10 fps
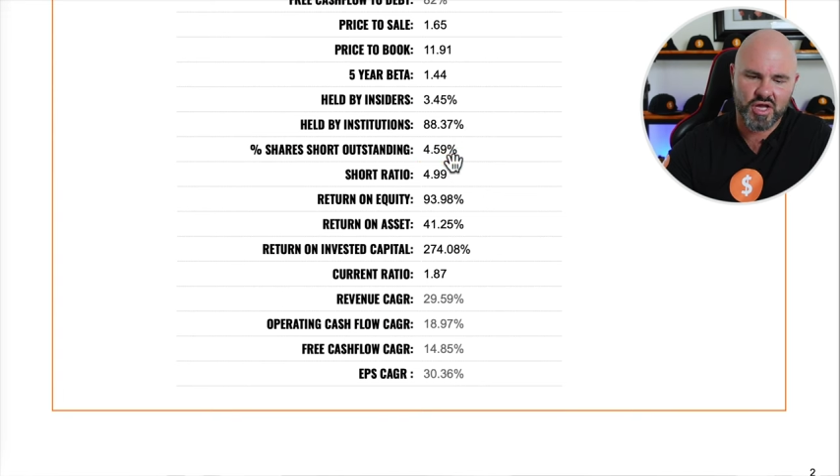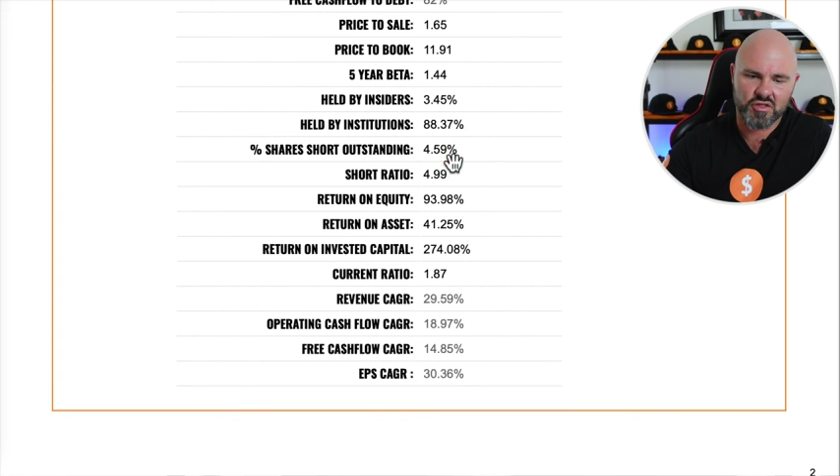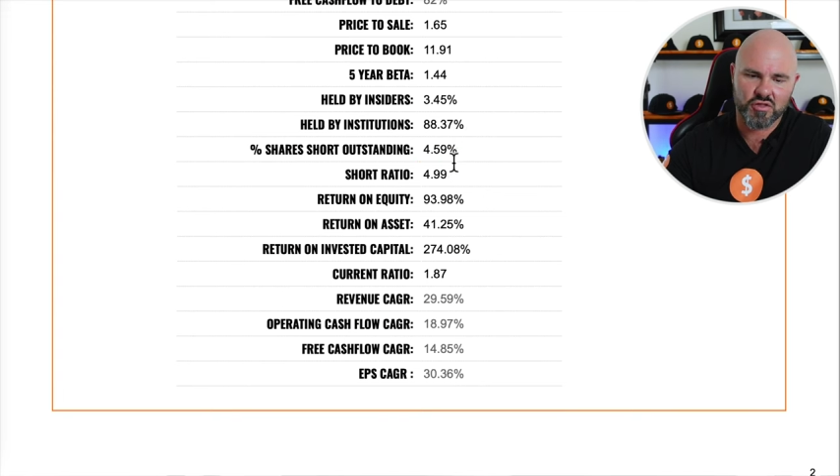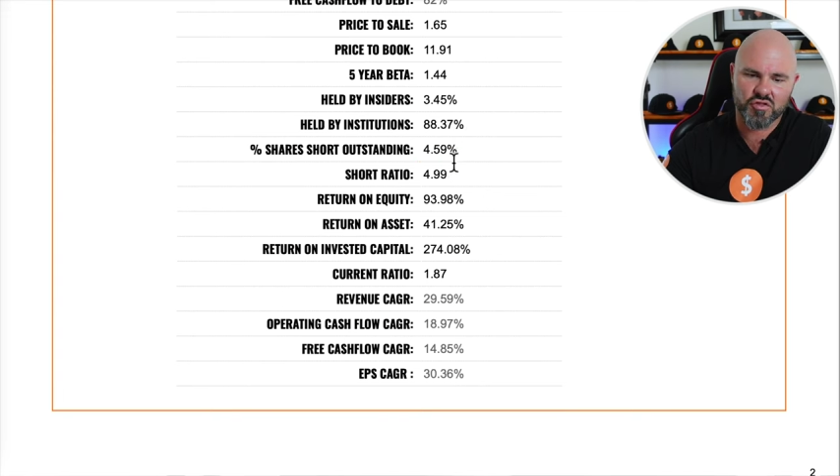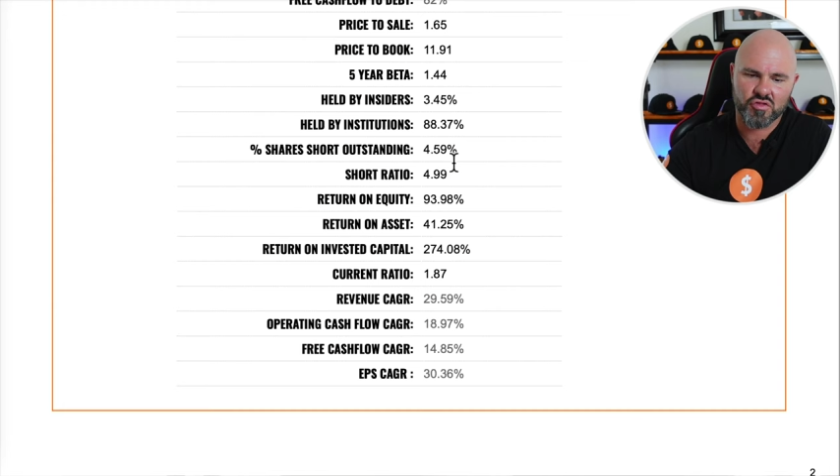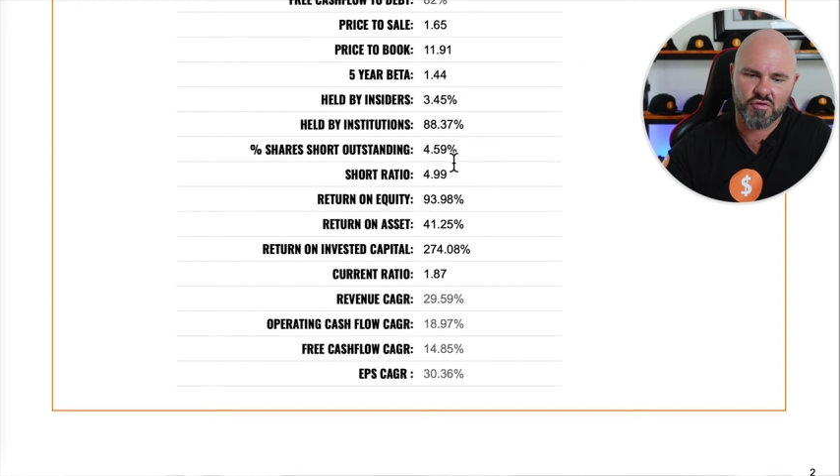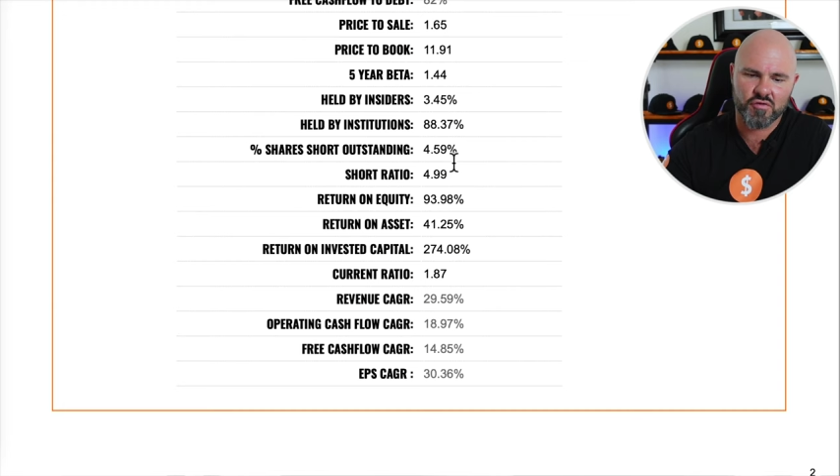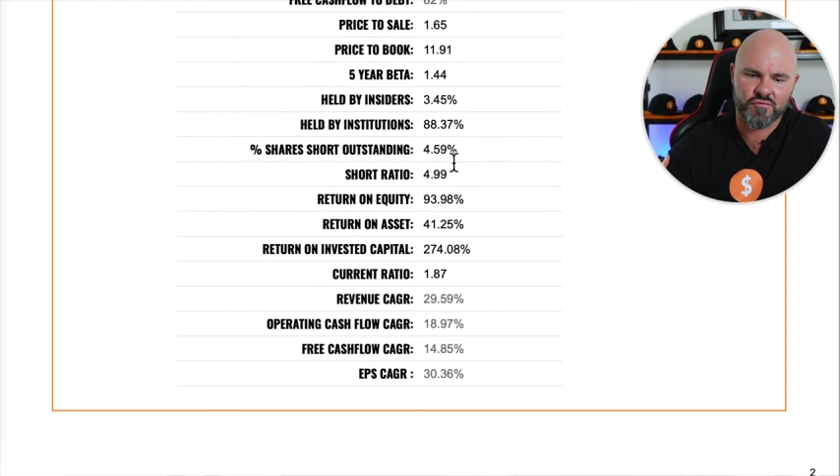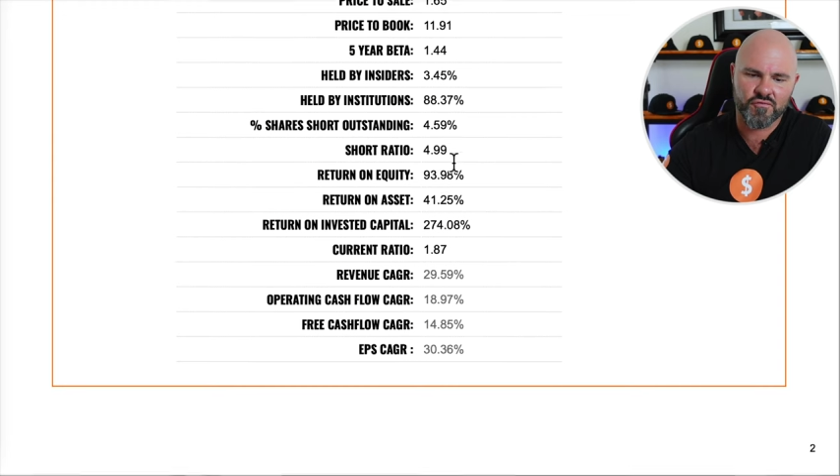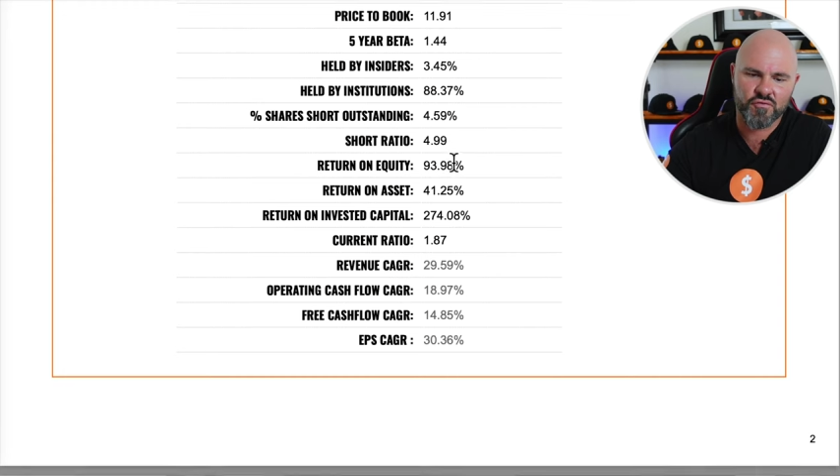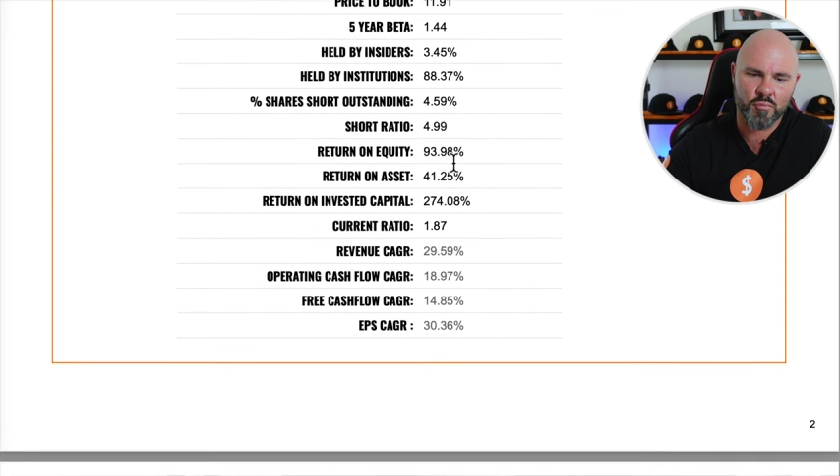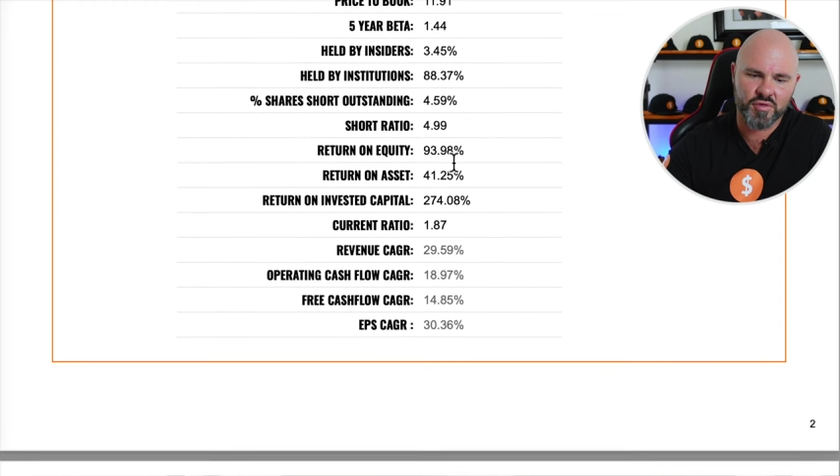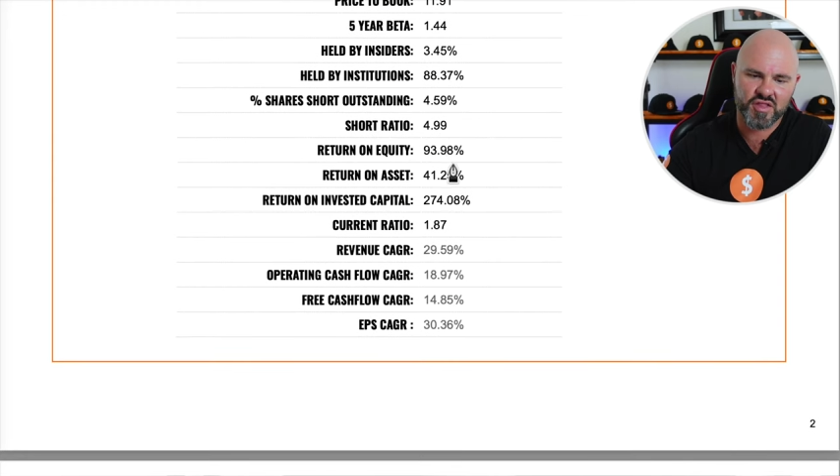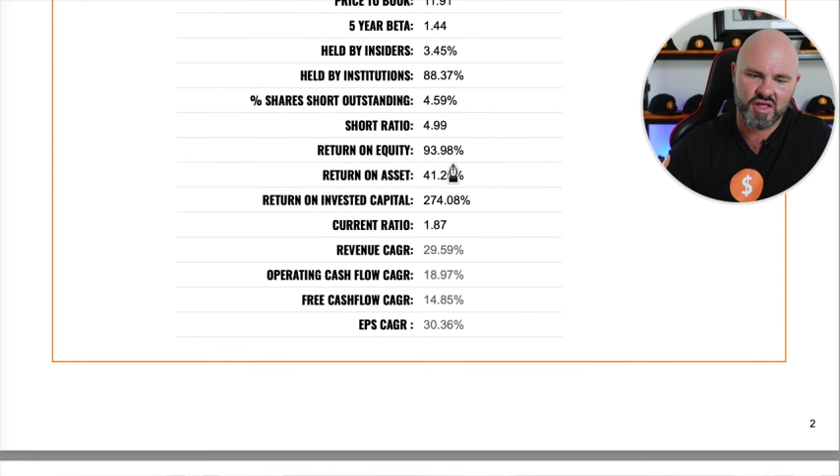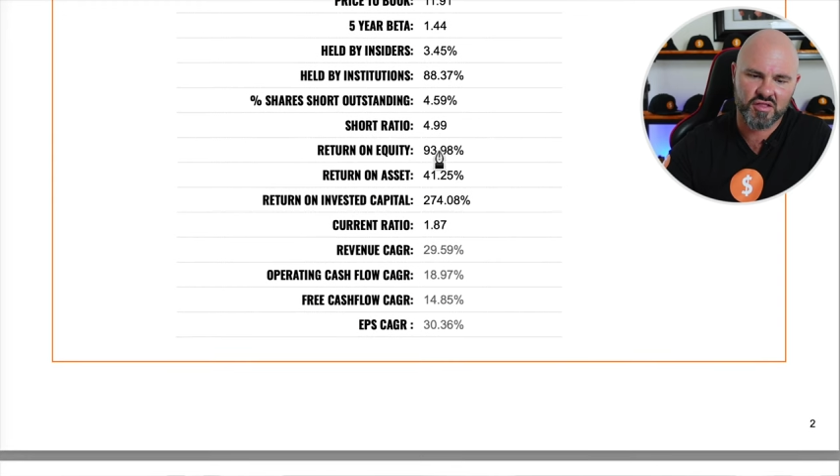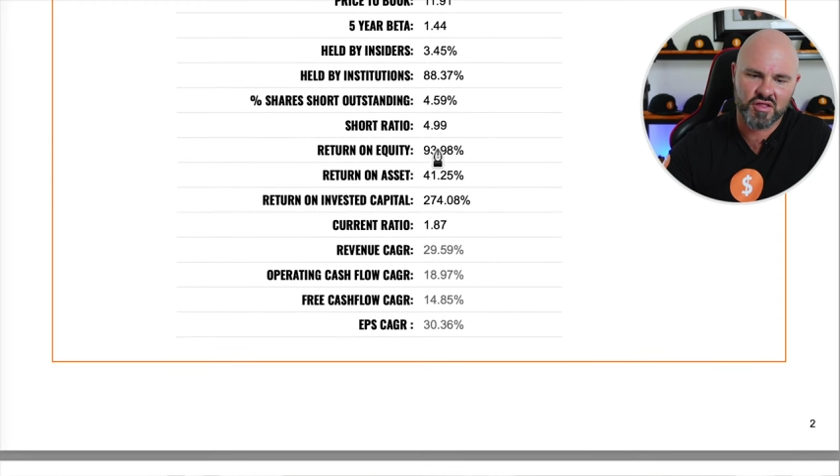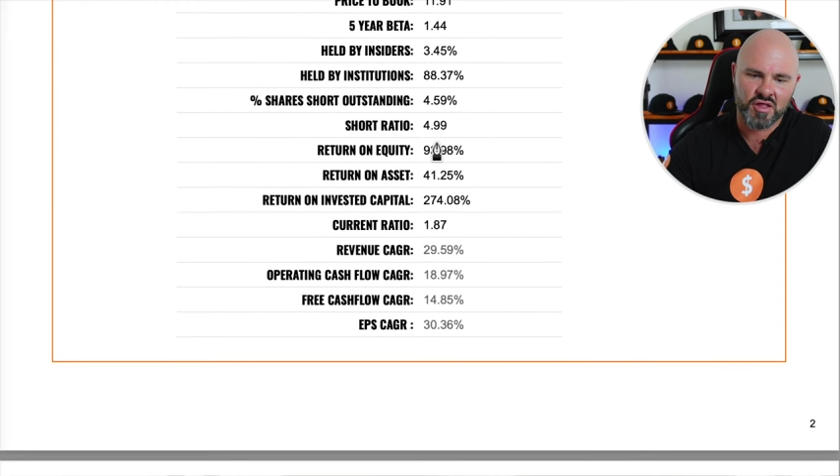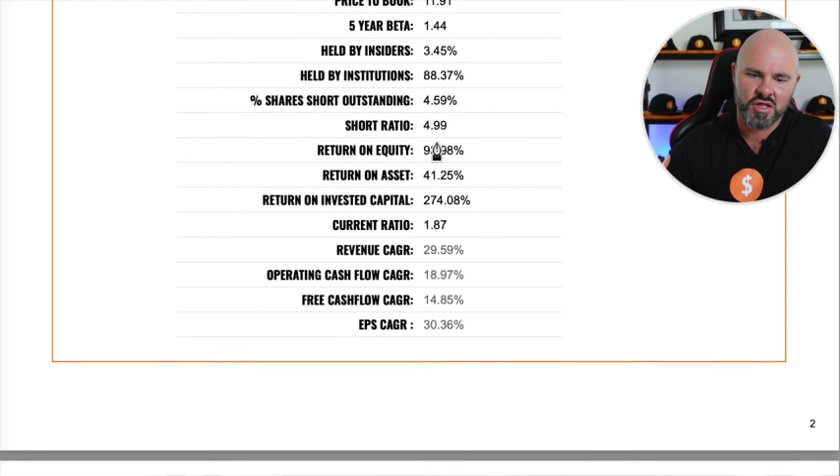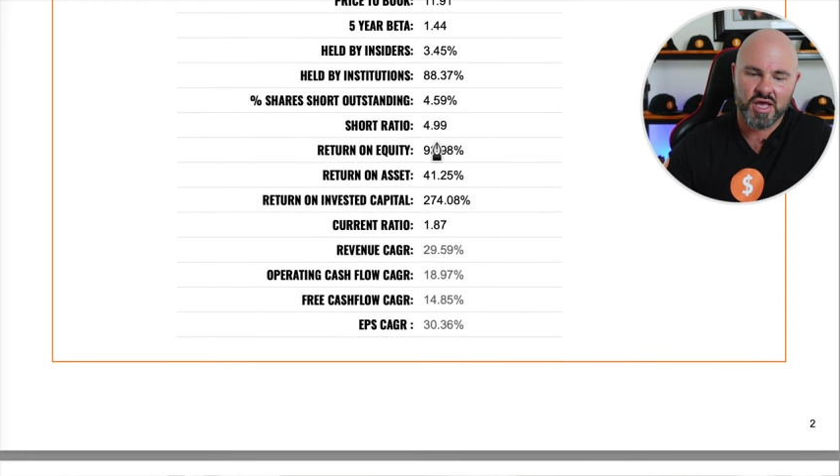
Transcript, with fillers: out on stock, 4%,